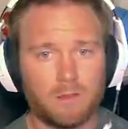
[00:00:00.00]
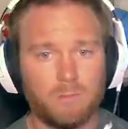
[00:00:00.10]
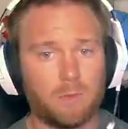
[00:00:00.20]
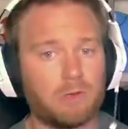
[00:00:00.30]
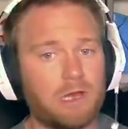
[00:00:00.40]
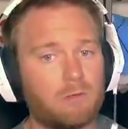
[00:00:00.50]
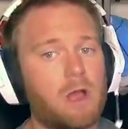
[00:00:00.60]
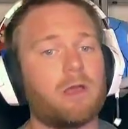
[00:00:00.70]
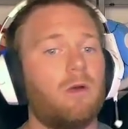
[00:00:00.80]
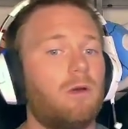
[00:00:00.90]
Burn down
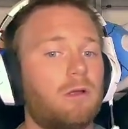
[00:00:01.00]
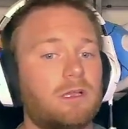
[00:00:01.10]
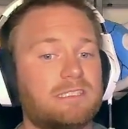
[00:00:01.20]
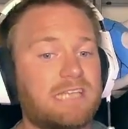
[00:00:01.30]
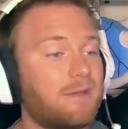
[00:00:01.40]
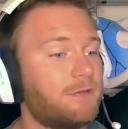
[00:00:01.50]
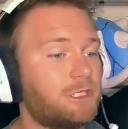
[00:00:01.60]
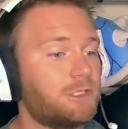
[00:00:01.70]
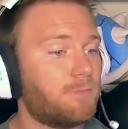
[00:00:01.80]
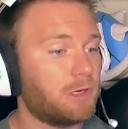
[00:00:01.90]
Rocket Ult.
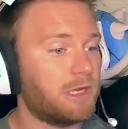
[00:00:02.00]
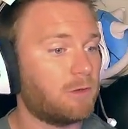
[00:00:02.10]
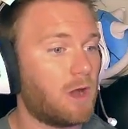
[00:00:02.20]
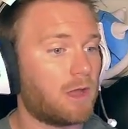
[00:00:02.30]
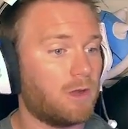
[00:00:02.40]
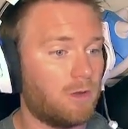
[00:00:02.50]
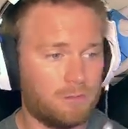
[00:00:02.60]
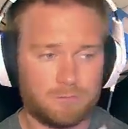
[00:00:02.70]
Damage, burn down Rocket Ult.